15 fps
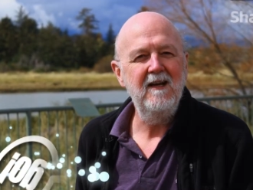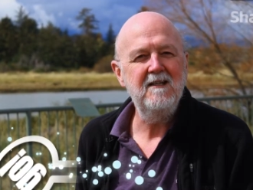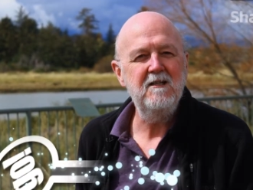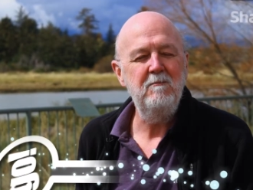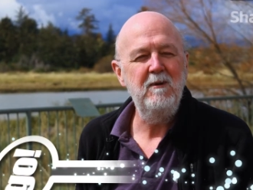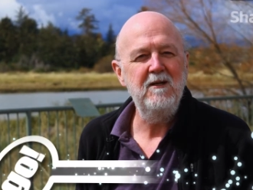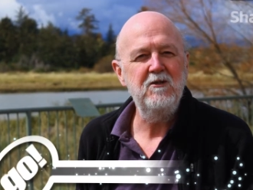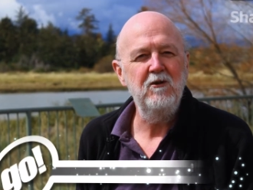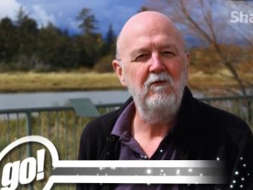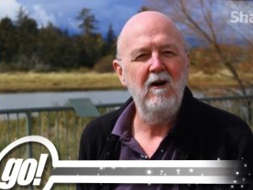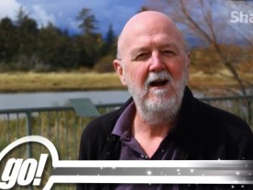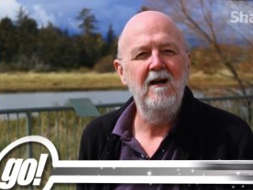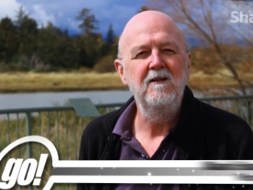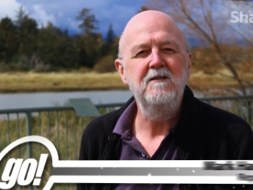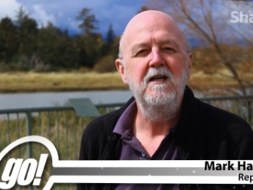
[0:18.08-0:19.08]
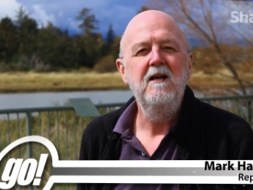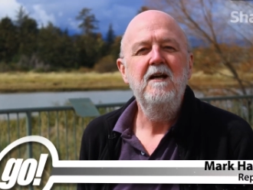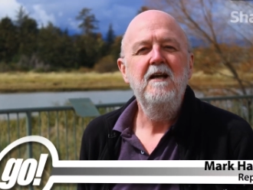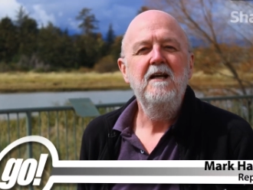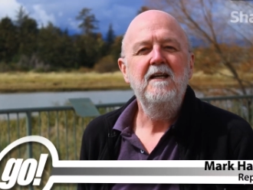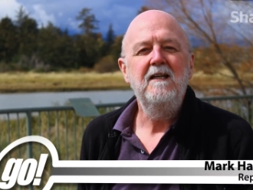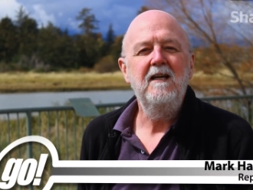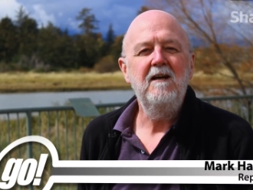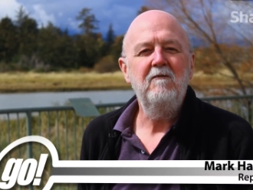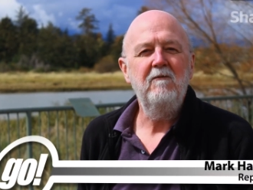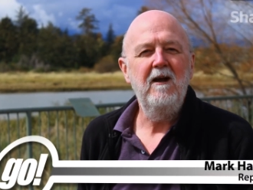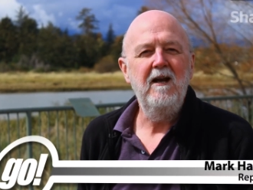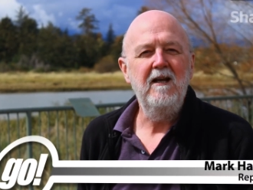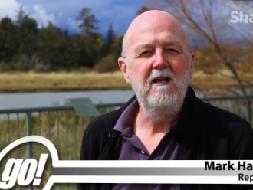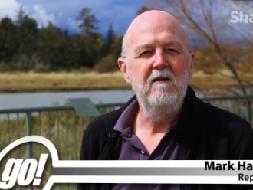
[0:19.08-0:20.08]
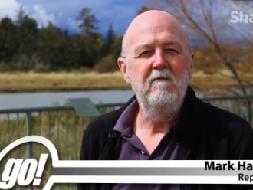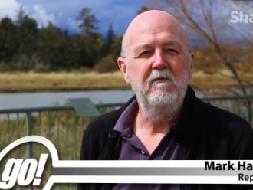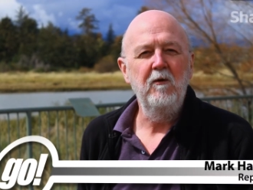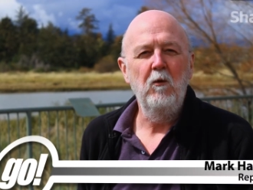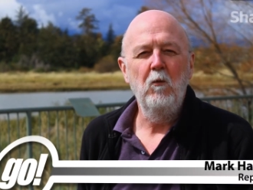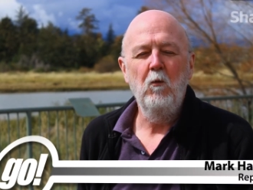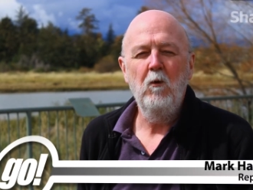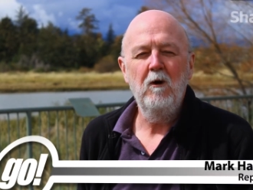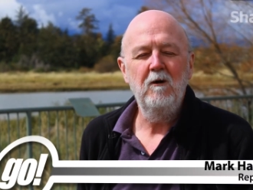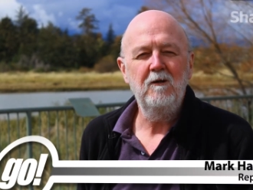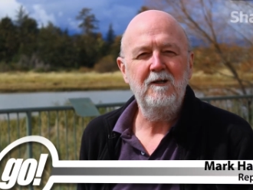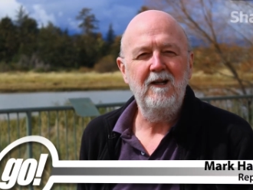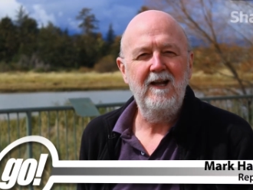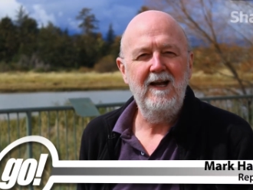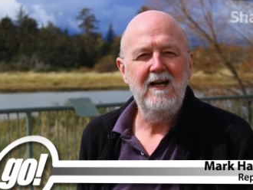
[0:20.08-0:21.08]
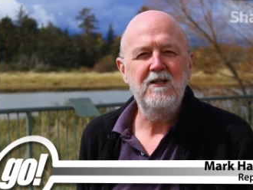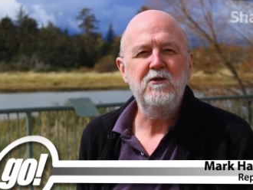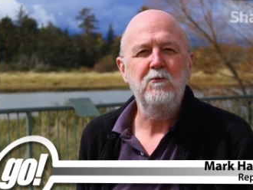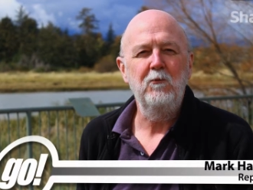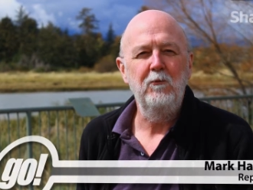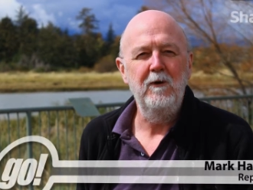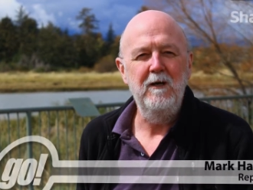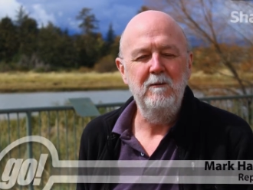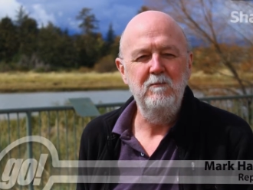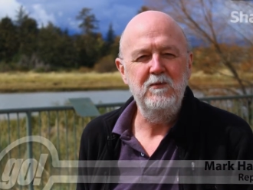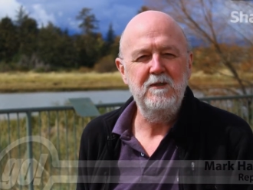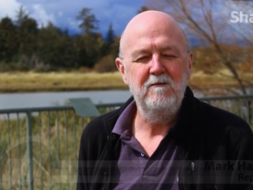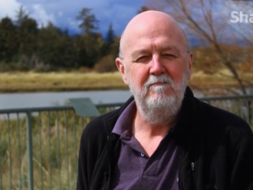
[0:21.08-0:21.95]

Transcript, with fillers: exhibition grounds. Get ready for world-class ribs.